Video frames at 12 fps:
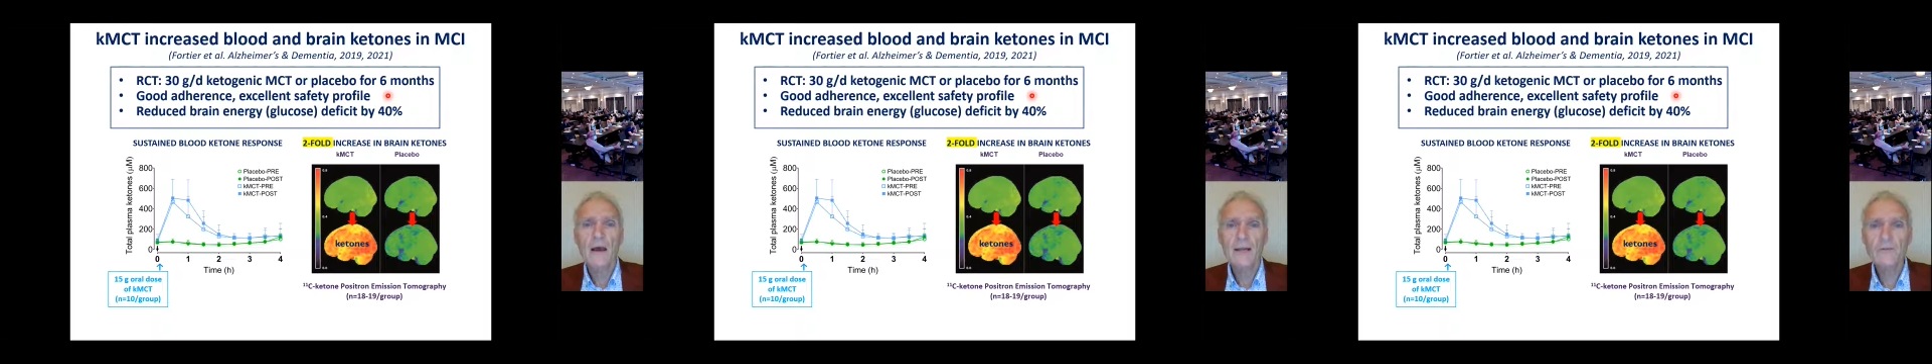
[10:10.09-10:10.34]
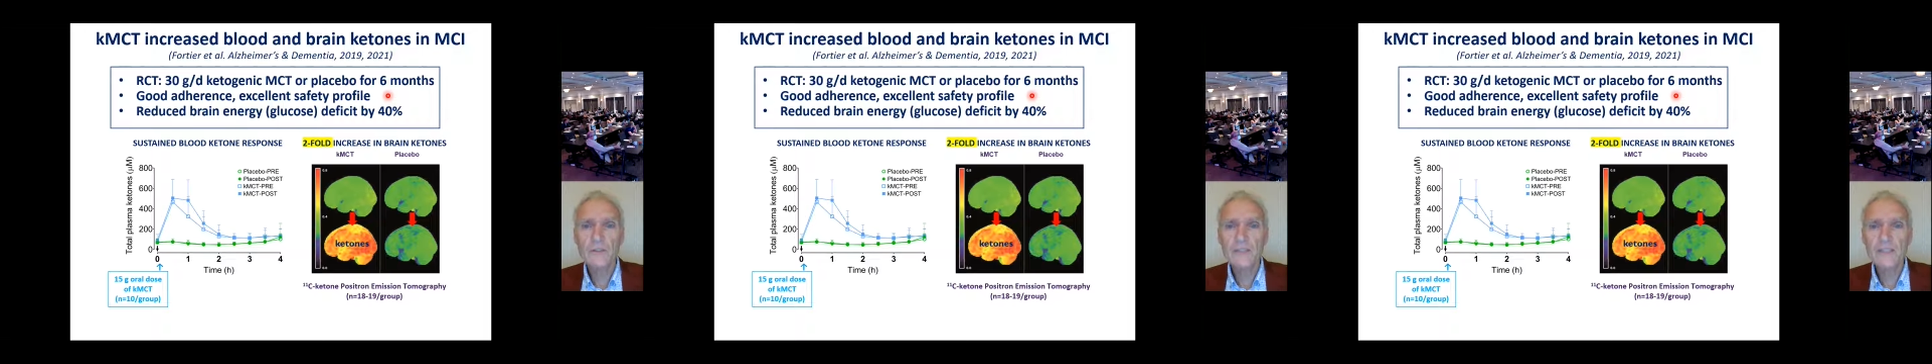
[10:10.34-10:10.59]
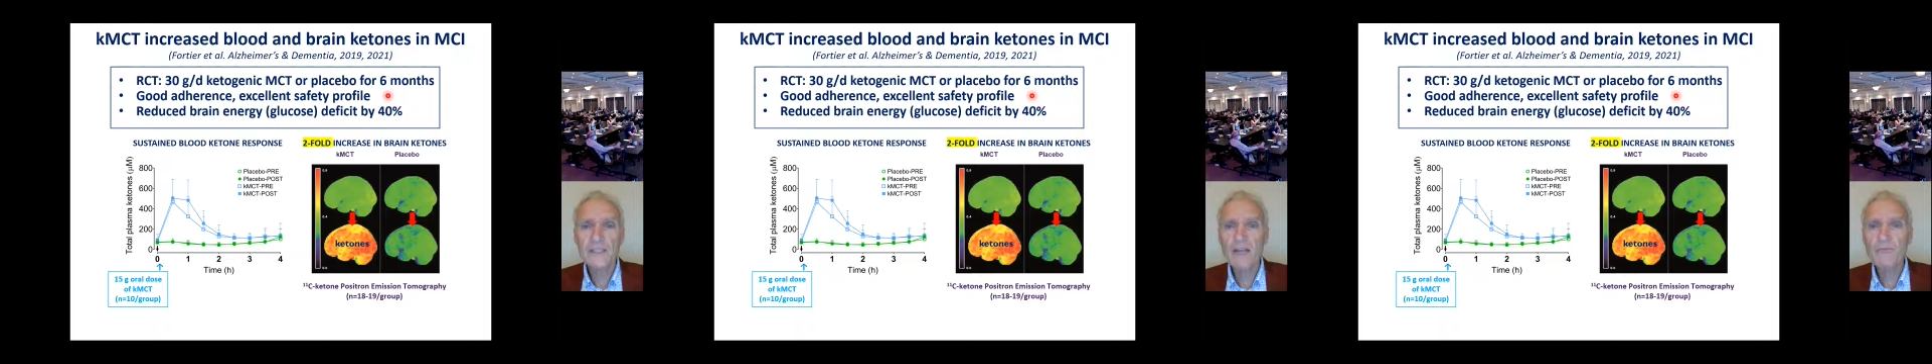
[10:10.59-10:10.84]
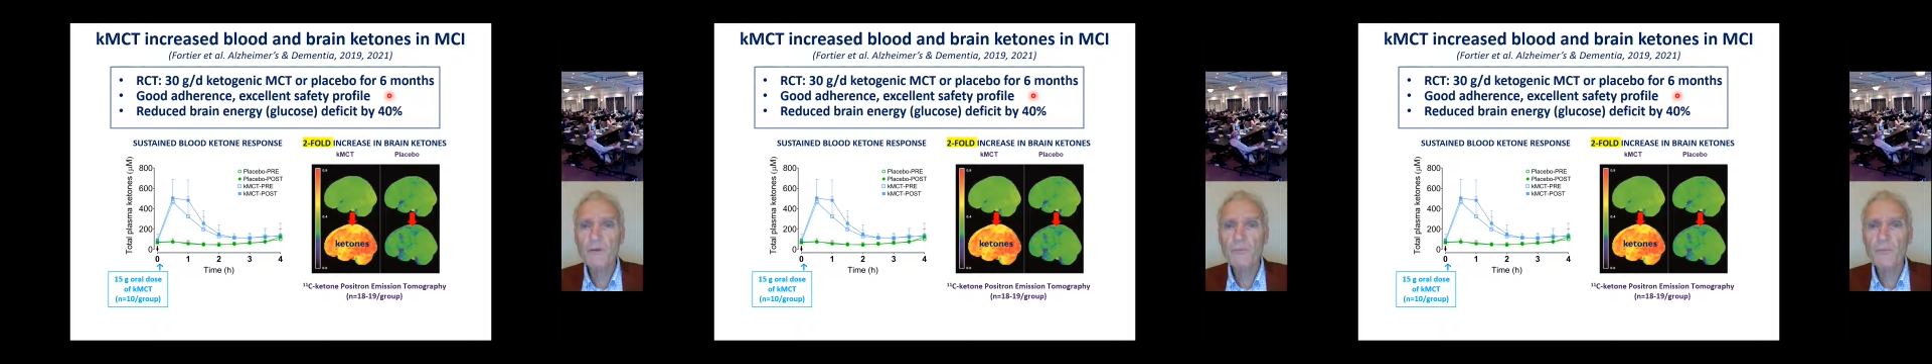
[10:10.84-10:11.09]
Excellent
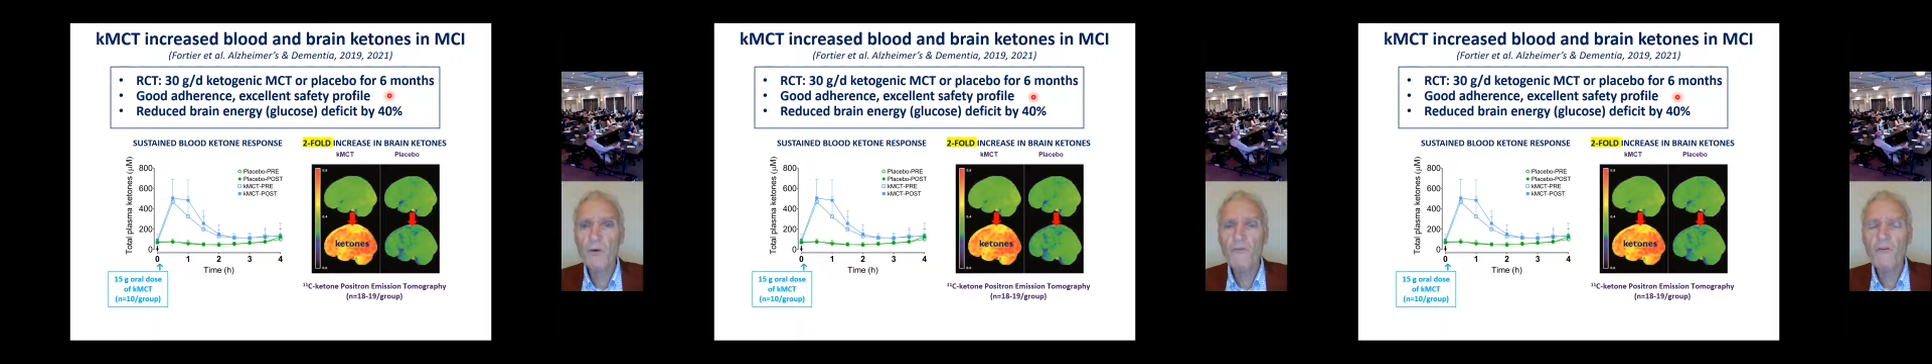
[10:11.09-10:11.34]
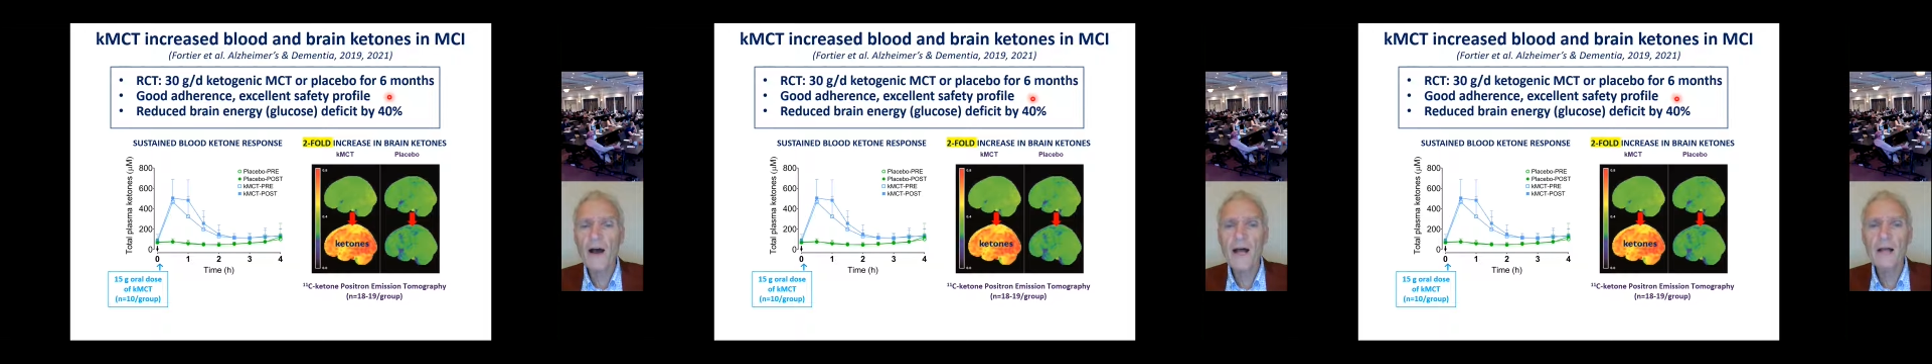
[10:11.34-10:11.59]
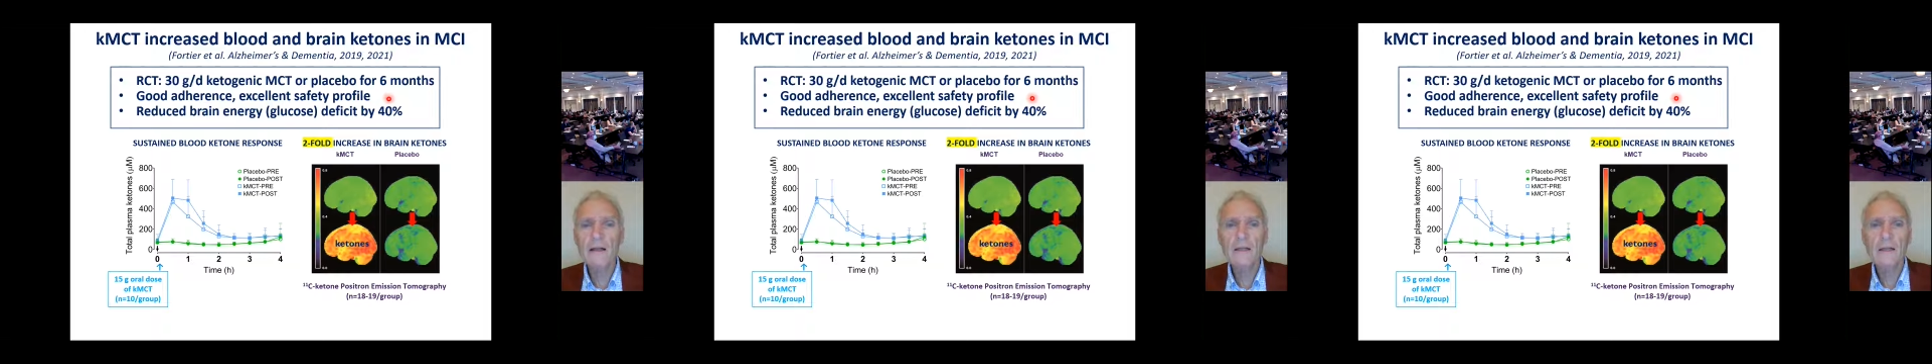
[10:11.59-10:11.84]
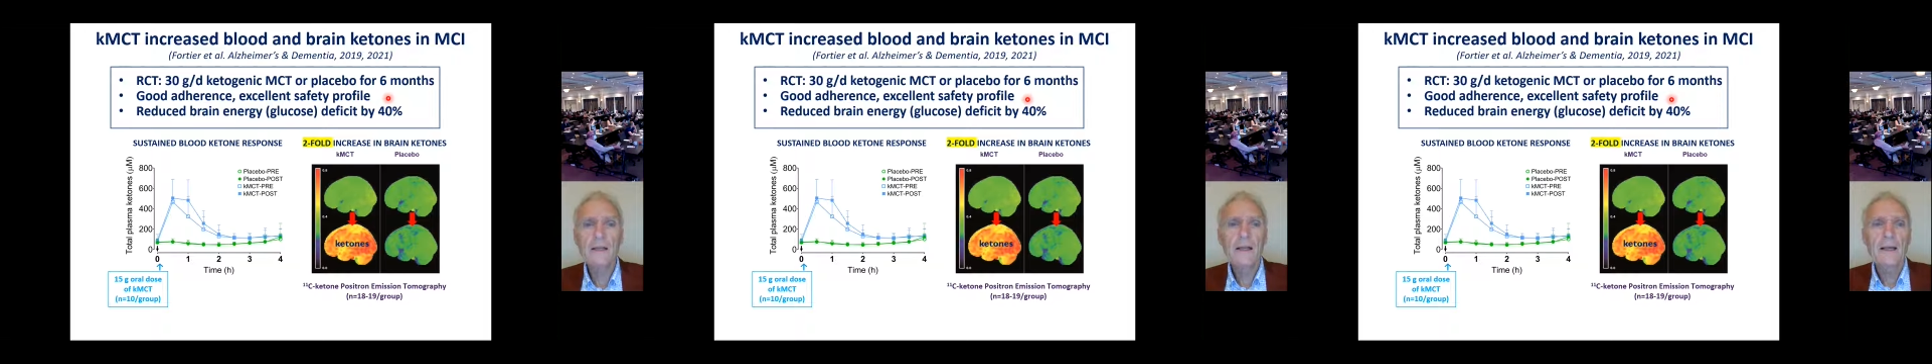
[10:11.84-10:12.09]
safety
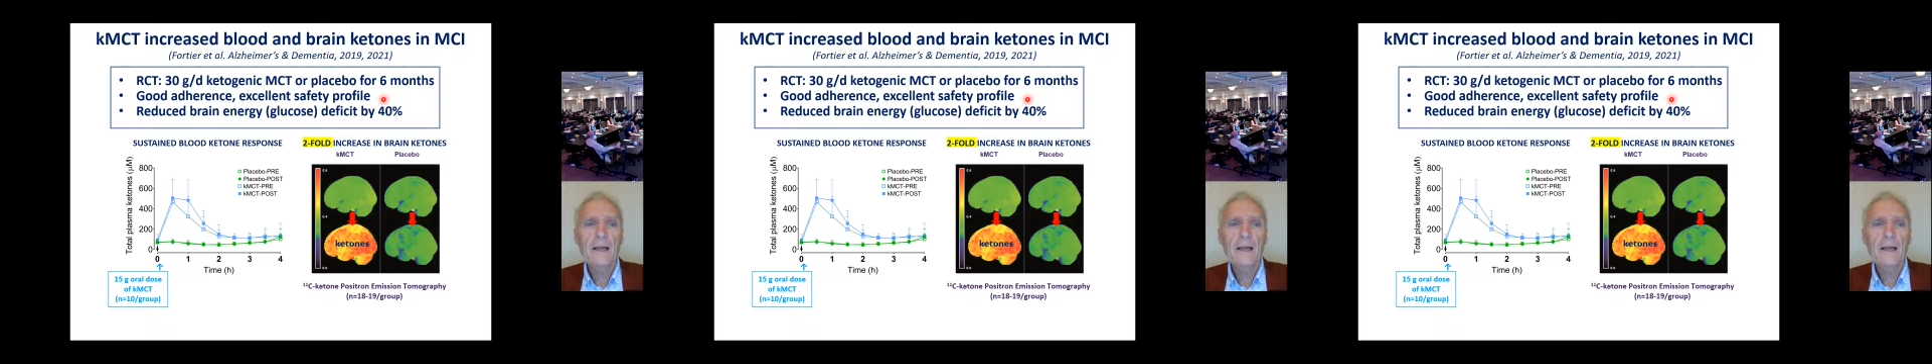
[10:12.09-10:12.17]
profile,